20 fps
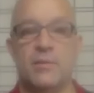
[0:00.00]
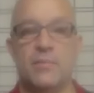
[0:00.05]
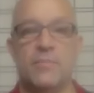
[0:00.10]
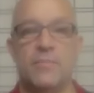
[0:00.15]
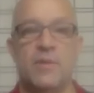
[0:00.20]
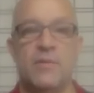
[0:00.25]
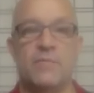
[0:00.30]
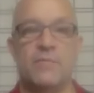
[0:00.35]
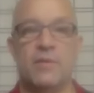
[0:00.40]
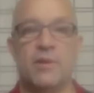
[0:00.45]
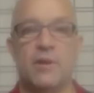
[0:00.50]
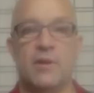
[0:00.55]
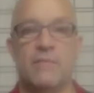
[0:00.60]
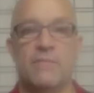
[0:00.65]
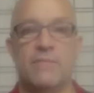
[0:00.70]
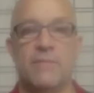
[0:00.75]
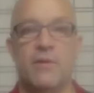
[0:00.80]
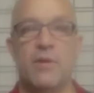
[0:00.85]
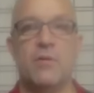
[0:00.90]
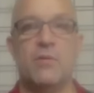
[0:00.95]
if you're on a
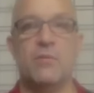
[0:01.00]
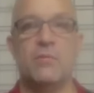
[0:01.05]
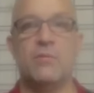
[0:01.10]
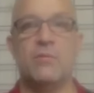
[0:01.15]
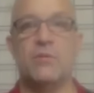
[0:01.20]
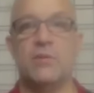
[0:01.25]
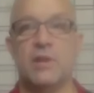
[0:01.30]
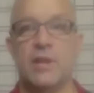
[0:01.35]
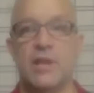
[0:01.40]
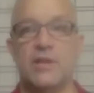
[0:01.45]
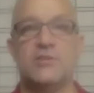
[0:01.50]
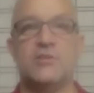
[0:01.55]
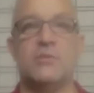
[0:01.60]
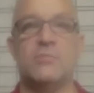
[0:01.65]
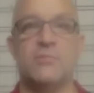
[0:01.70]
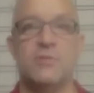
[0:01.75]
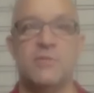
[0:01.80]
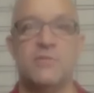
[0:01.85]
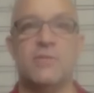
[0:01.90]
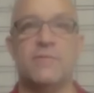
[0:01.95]
phone, you can actually
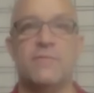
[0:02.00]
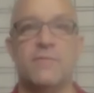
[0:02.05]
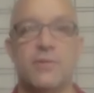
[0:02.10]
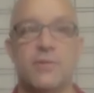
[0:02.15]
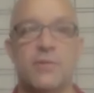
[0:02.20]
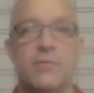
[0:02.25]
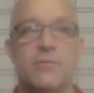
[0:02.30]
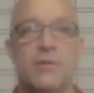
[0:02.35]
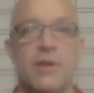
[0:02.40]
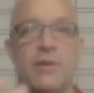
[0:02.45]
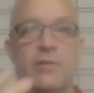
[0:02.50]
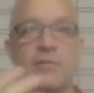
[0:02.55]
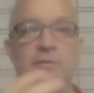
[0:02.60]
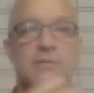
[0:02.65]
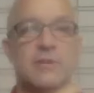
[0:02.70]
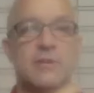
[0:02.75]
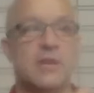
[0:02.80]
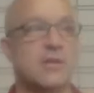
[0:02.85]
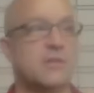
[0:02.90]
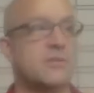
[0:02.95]
move your phone around
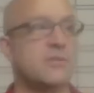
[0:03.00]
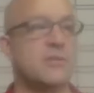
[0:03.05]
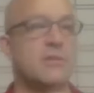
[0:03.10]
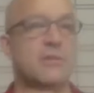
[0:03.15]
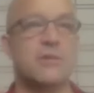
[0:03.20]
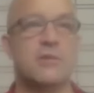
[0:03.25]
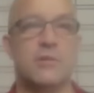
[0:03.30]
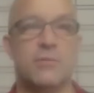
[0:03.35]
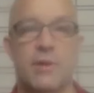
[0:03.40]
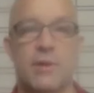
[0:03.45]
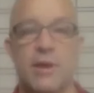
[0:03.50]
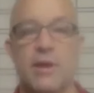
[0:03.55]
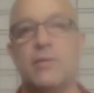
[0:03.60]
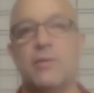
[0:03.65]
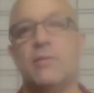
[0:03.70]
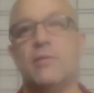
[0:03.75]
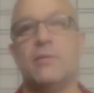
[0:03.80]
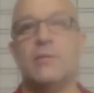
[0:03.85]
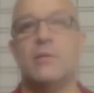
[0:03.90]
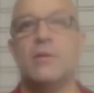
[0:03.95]
to actually look
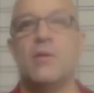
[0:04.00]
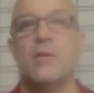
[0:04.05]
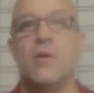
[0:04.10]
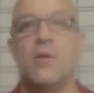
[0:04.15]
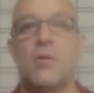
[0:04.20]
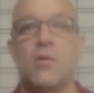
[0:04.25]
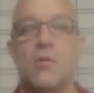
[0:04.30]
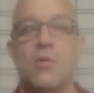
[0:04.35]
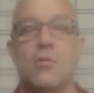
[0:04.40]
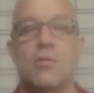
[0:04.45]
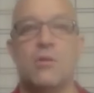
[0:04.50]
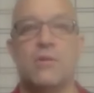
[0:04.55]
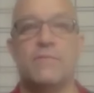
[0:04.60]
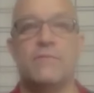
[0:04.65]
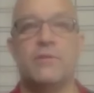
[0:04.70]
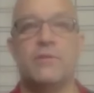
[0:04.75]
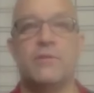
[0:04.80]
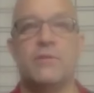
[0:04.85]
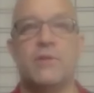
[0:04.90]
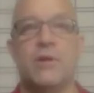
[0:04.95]
around, or if
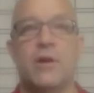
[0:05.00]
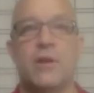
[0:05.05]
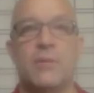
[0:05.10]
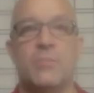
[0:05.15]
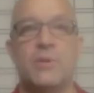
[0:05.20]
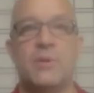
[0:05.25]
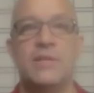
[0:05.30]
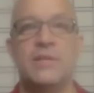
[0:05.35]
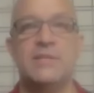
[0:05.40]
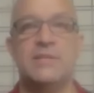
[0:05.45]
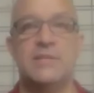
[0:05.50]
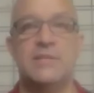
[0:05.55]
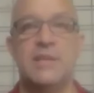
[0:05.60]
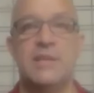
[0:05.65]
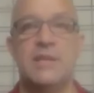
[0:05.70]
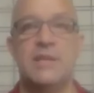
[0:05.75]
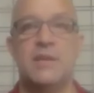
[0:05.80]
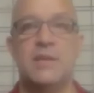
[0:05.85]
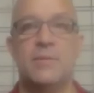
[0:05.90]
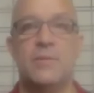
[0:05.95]
you're on a
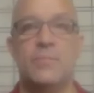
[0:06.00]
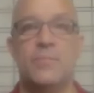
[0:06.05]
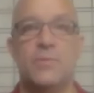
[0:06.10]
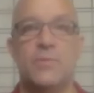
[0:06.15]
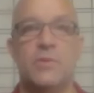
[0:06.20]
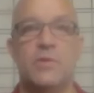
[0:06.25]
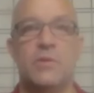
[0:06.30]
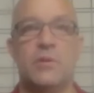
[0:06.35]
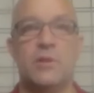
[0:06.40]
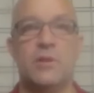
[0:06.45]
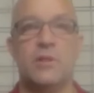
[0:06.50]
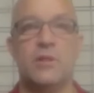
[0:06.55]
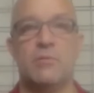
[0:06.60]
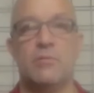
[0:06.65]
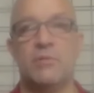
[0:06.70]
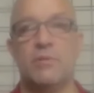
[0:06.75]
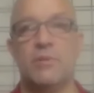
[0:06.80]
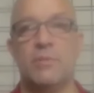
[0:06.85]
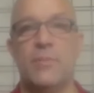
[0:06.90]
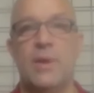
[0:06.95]
PC, you can click
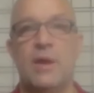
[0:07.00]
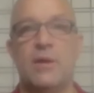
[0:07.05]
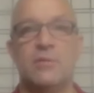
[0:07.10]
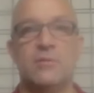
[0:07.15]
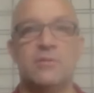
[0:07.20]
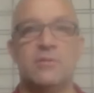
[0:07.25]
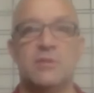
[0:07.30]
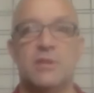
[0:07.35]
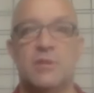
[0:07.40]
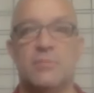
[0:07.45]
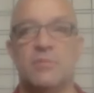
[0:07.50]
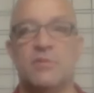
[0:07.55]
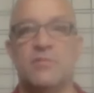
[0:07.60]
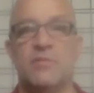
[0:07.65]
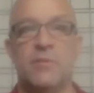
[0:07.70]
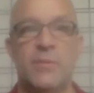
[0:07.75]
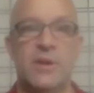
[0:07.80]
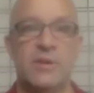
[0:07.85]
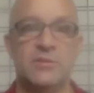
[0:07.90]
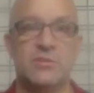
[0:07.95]
with your mouse and move
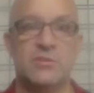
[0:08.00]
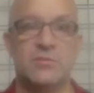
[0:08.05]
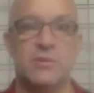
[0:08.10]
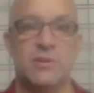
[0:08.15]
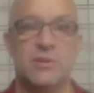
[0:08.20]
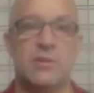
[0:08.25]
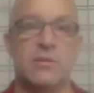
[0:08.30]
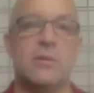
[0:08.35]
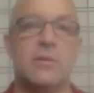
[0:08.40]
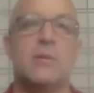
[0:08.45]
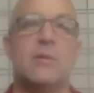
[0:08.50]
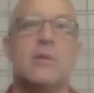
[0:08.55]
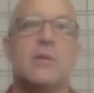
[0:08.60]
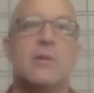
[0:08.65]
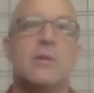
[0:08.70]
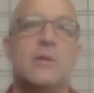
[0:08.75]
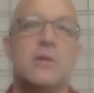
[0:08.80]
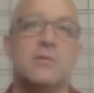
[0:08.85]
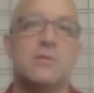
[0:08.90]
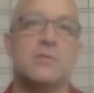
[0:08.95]
your mouse around.
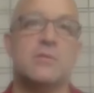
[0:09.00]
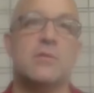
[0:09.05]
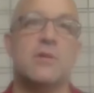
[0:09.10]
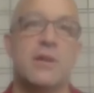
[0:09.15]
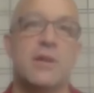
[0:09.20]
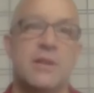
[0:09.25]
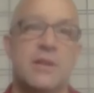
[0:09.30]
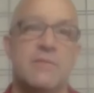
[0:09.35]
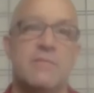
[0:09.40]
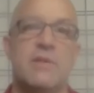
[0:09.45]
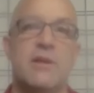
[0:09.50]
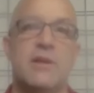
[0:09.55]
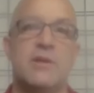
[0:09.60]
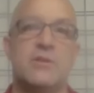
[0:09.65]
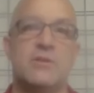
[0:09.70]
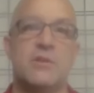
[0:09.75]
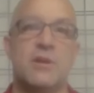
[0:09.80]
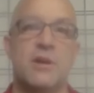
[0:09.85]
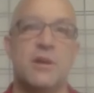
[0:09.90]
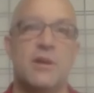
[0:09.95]
So go ahead and give that a
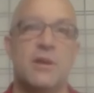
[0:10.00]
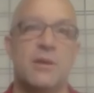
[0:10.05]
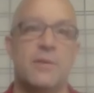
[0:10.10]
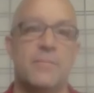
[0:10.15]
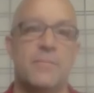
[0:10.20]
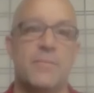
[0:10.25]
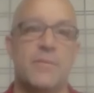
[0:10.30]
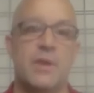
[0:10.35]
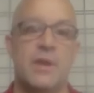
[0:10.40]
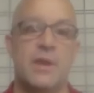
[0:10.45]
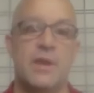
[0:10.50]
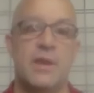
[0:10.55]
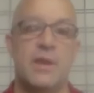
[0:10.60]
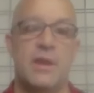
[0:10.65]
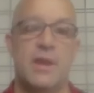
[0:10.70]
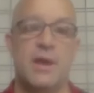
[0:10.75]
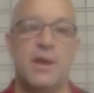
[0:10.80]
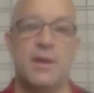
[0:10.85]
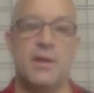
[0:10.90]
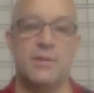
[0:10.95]
try and
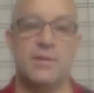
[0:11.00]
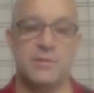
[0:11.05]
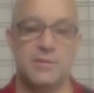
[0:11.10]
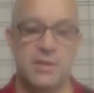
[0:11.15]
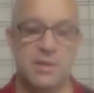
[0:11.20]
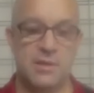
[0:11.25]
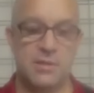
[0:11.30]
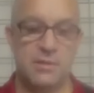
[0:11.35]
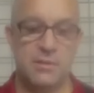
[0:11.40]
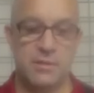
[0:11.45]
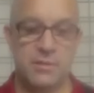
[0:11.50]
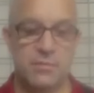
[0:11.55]
take a look